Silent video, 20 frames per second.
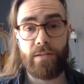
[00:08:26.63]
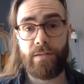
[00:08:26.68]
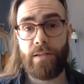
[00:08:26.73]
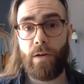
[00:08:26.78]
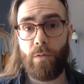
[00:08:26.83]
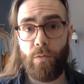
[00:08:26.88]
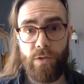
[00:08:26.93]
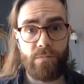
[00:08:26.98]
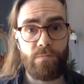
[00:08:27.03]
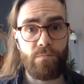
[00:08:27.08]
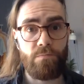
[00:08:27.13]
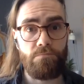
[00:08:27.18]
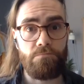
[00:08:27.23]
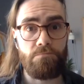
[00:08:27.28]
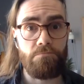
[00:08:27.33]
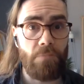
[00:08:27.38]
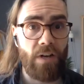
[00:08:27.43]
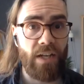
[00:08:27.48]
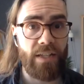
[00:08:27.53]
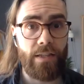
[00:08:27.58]
And that was
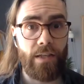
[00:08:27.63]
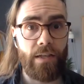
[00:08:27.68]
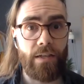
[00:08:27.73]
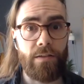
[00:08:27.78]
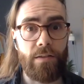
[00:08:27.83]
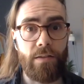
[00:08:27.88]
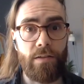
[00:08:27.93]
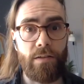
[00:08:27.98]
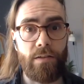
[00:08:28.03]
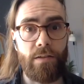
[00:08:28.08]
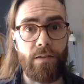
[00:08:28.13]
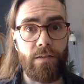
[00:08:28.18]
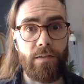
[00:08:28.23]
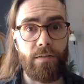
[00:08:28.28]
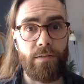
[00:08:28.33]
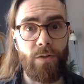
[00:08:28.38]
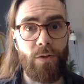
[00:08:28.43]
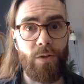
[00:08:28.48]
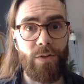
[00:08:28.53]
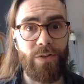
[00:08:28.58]
I think the
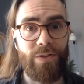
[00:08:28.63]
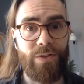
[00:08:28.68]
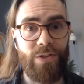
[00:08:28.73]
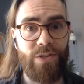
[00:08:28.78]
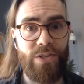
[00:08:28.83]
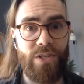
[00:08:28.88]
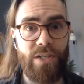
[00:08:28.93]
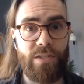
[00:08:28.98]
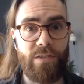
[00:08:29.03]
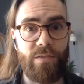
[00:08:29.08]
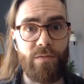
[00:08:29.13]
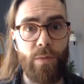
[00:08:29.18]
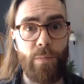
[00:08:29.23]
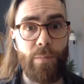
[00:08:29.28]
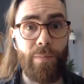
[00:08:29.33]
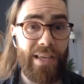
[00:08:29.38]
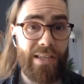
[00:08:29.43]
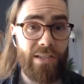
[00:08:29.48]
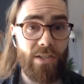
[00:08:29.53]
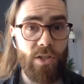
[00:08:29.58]
the the gist of the
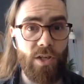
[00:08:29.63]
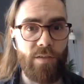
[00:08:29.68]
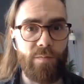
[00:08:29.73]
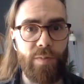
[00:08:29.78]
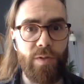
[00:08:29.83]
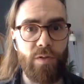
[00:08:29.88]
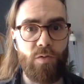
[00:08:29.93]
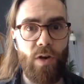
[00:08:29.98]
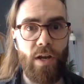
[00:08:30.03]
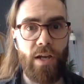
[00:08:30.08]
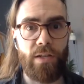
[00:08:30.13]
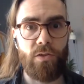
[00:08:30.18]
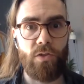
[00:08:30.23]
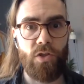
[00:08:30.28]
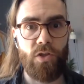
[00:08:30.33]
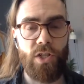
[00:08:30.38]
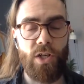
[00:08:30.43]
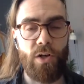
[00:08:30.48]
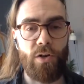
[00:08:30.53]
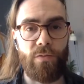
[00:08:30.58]
message I've been trying
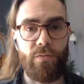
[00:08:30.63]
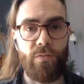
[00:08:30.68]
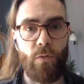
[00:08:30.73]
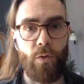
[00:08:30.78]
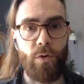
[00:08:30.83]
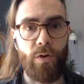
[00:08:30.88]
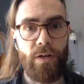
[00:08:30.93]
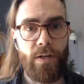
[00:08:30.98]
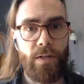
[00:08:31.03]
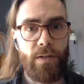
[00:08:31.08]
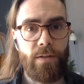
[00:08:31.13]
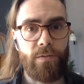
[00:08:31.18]
to share for